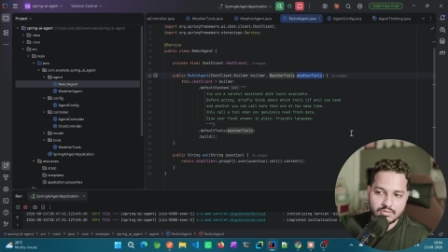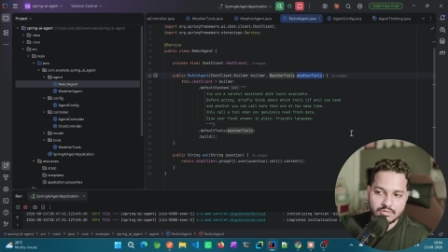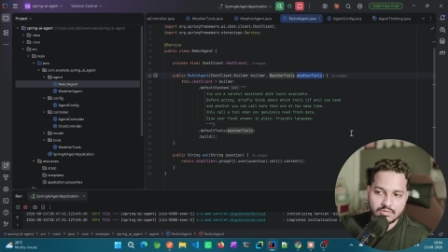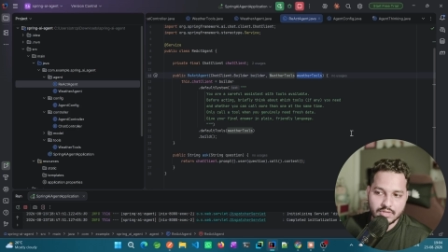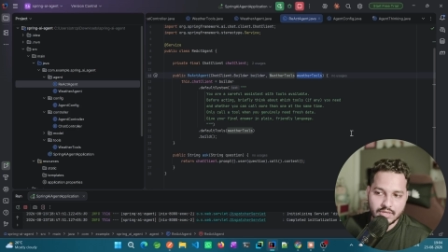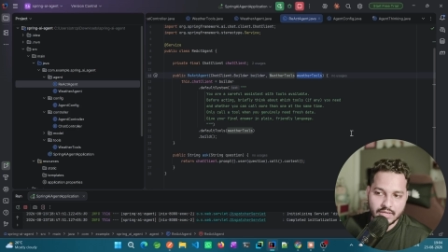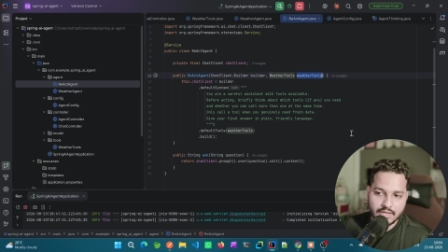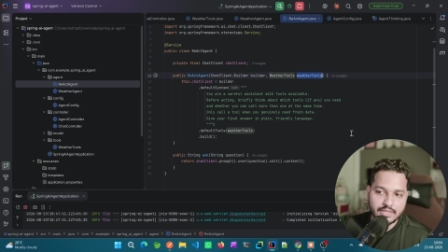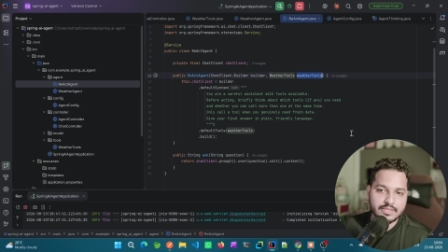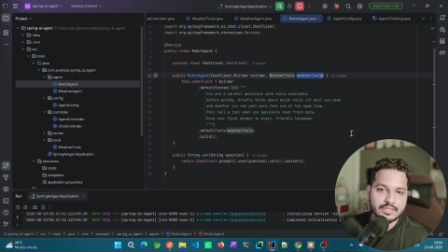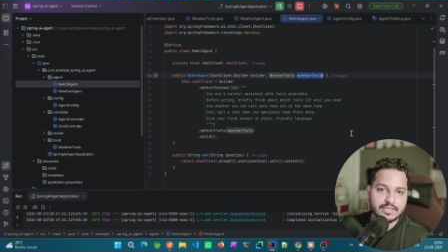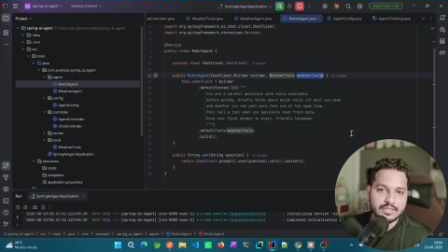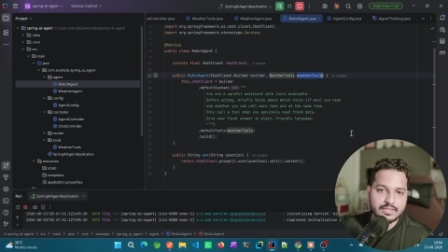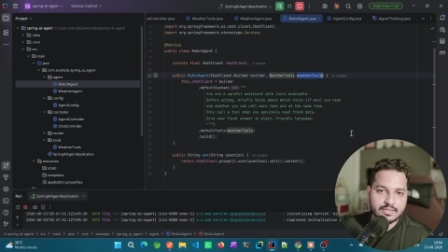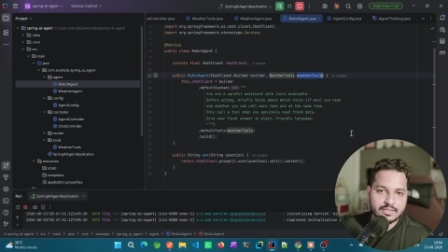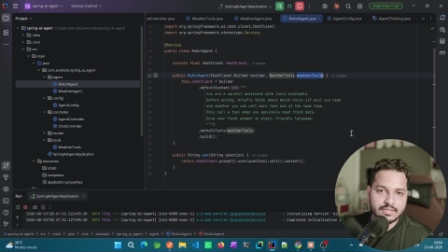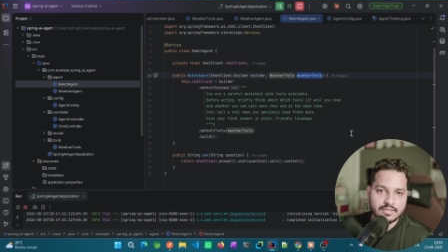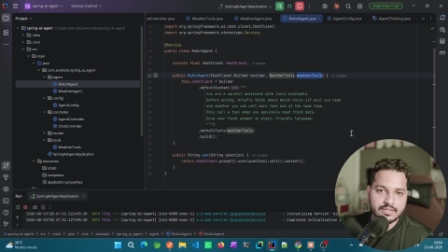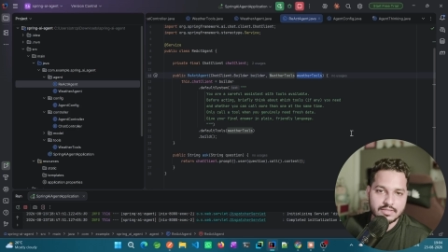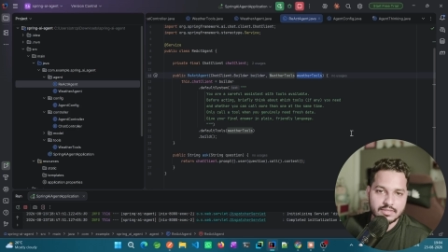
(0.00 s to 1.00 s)

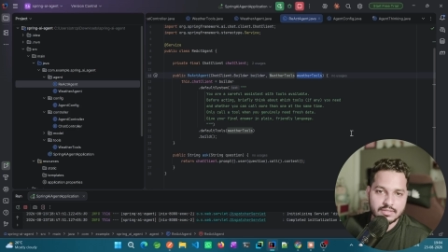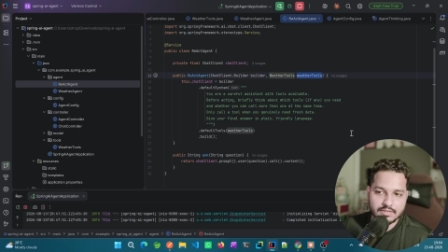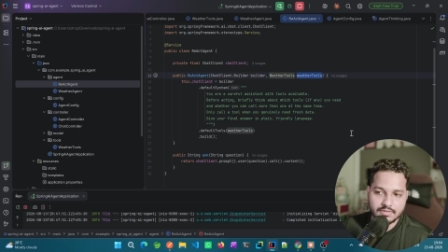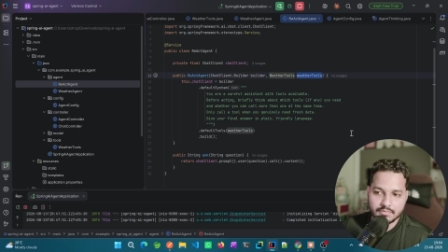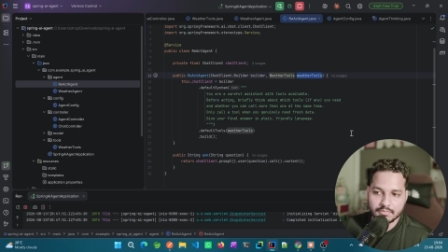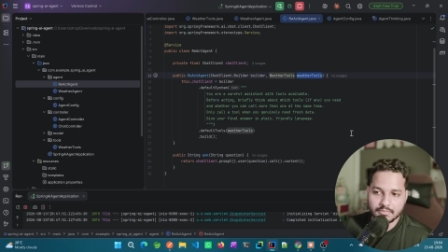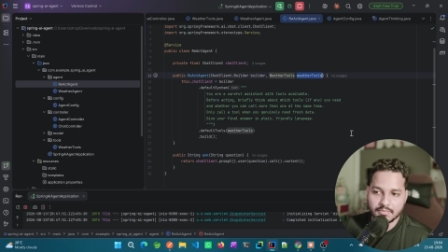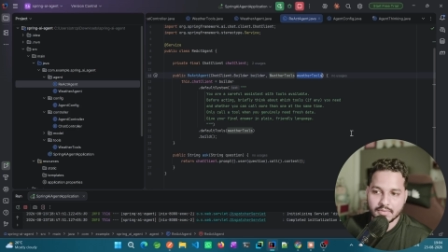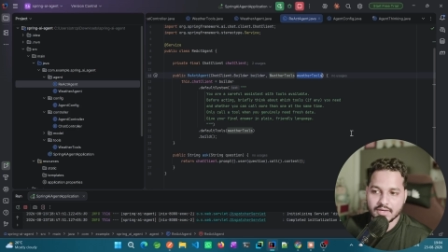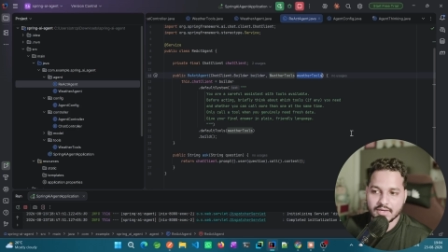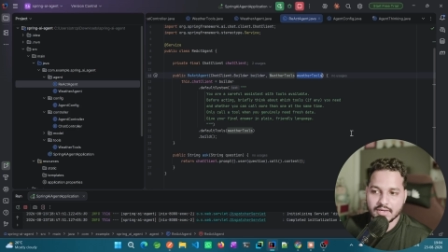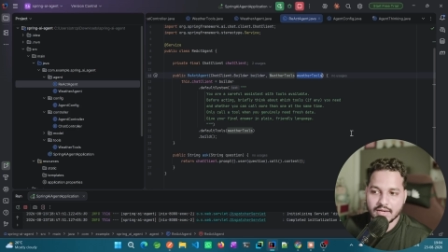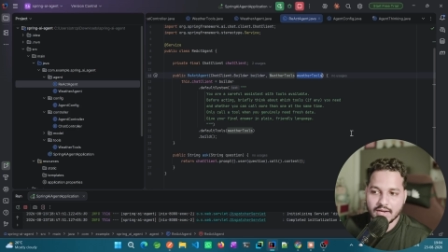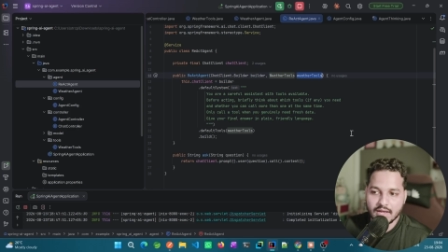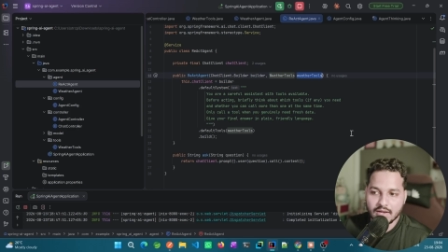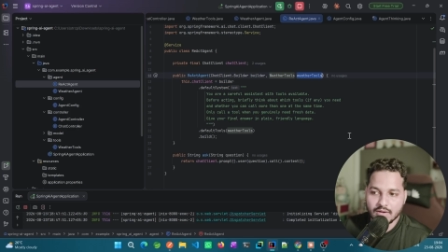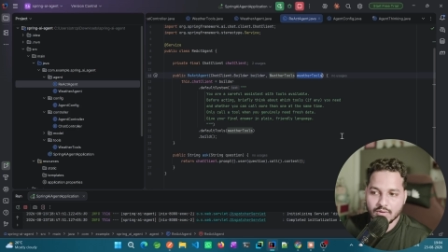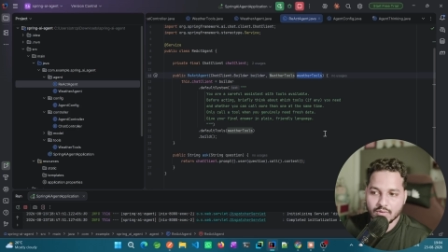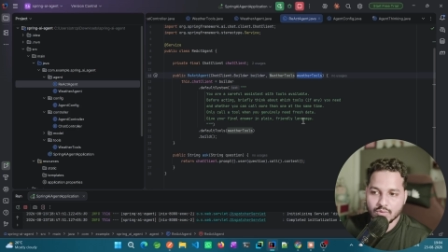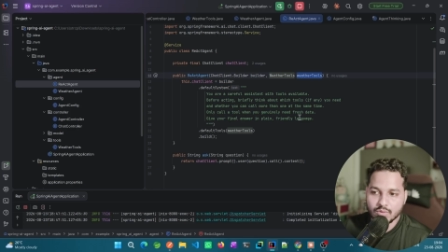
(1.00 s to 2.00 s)
agent, but
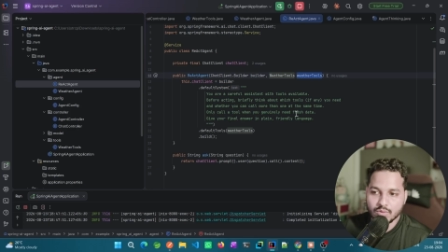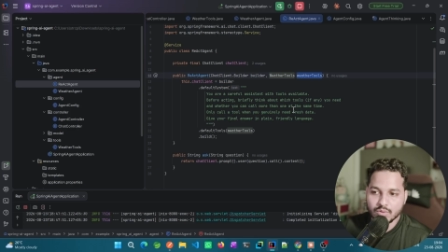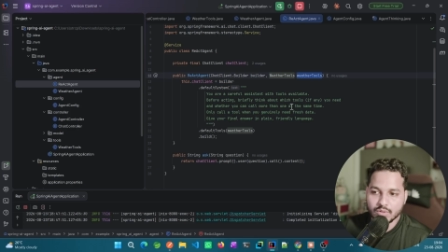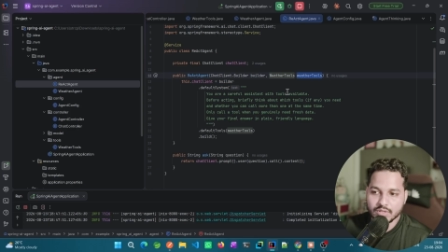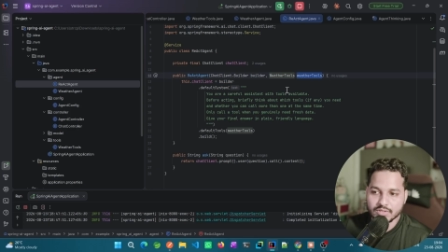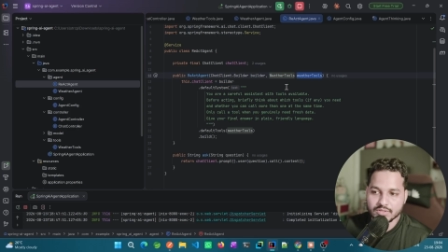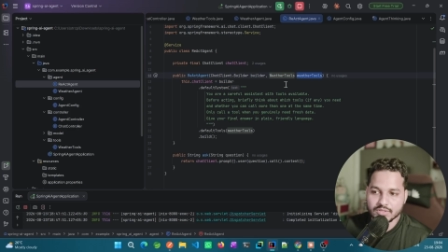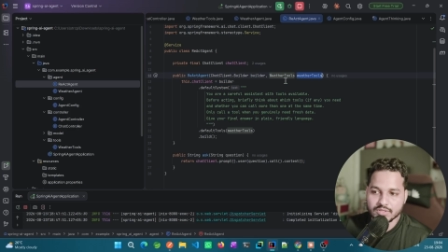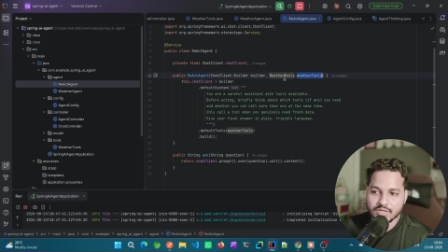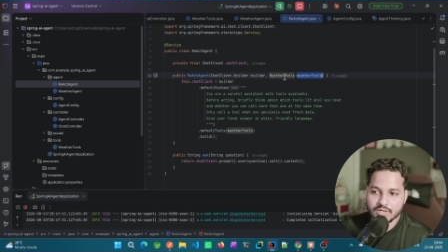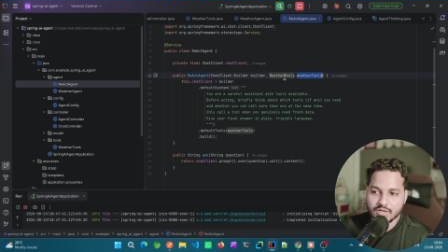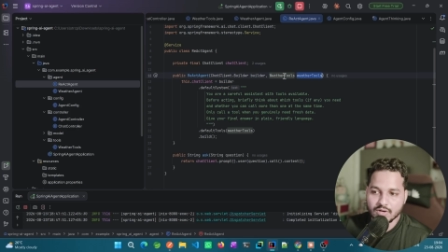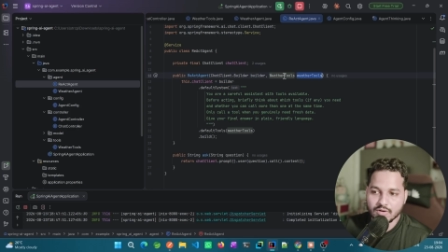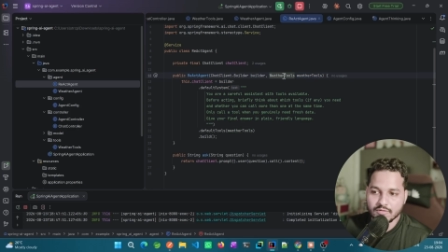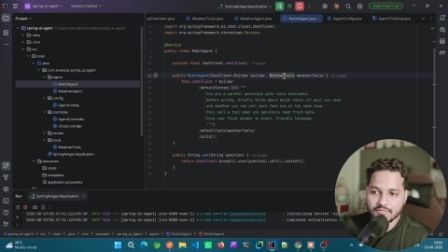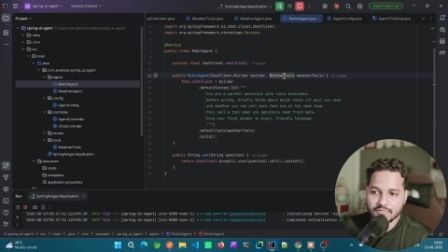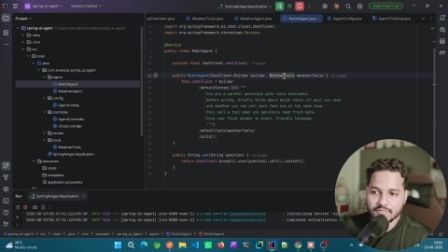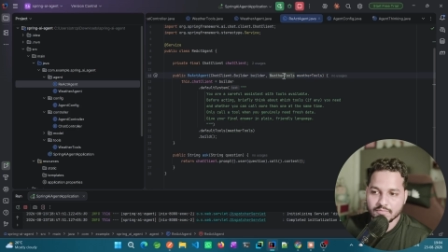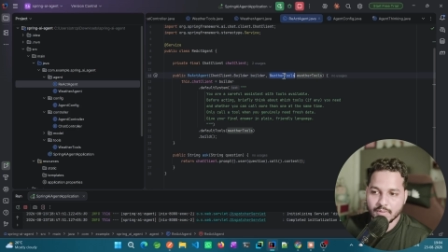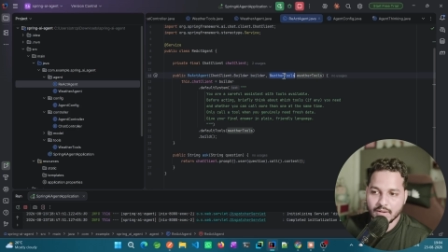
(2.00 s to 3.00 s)
now instead
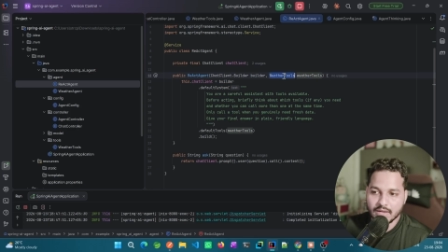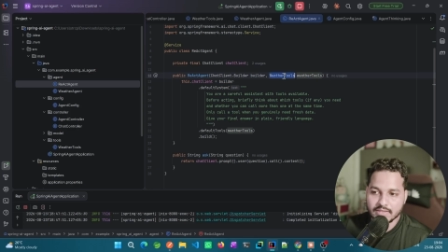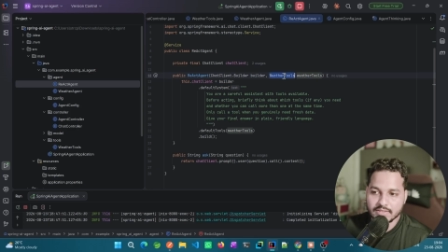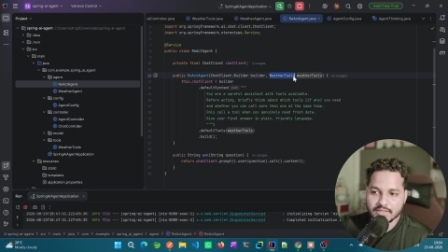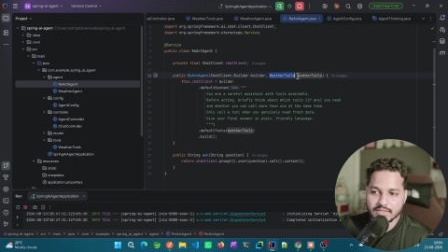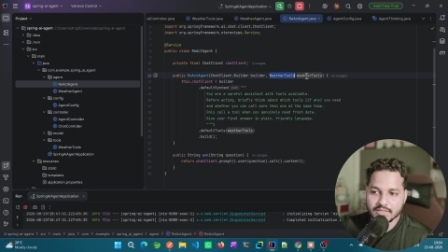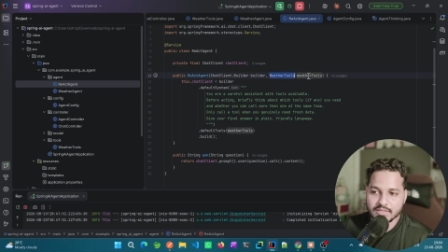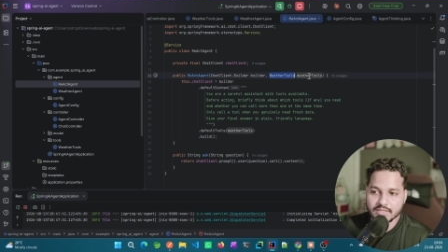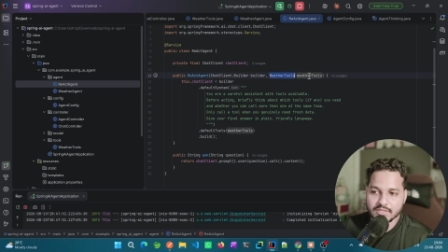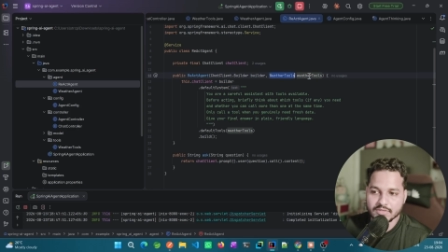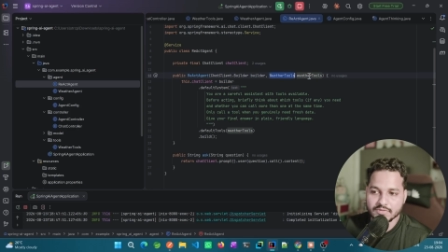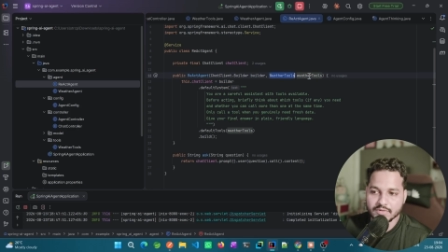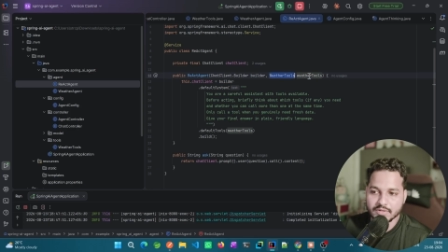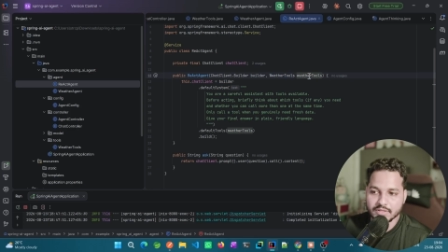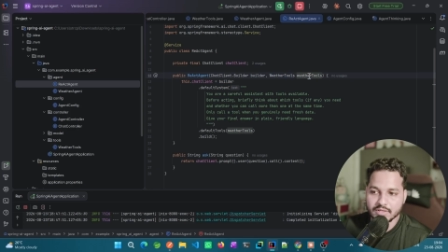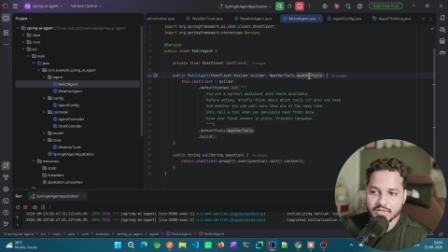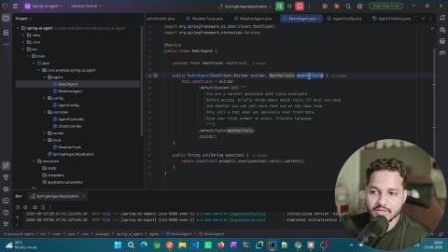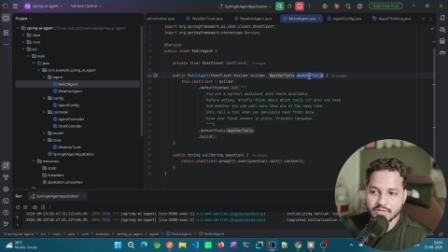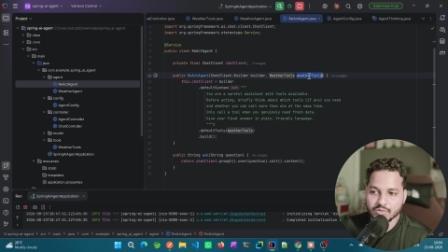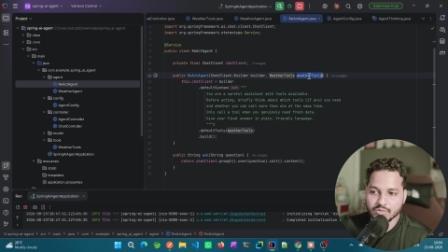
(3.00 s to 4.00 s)
of passing this
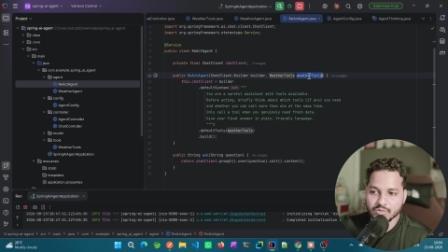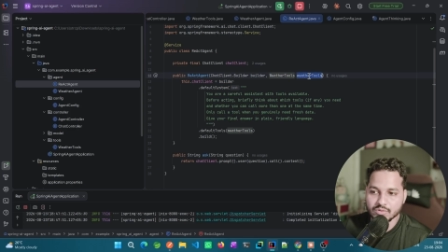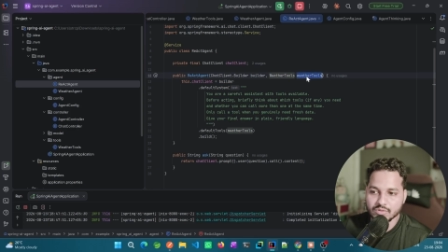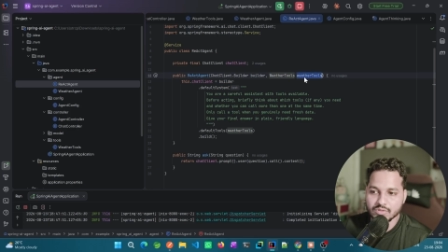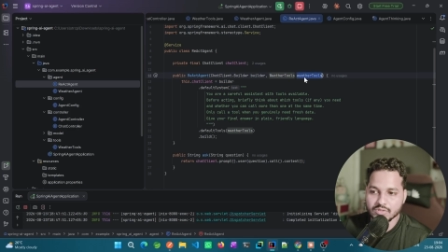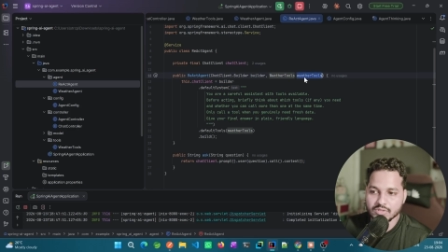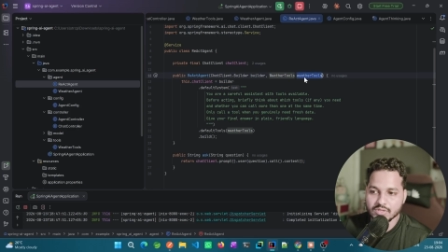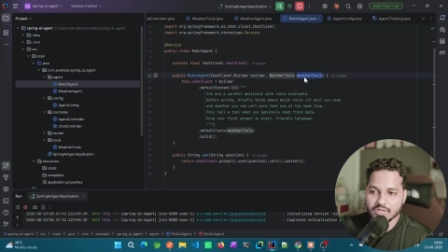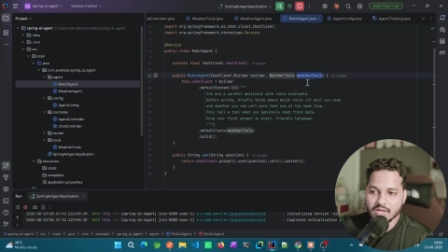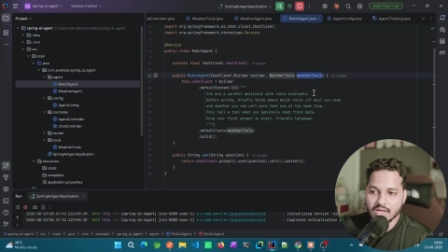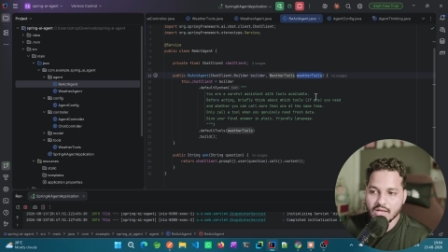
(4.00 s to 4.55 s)
weather tools,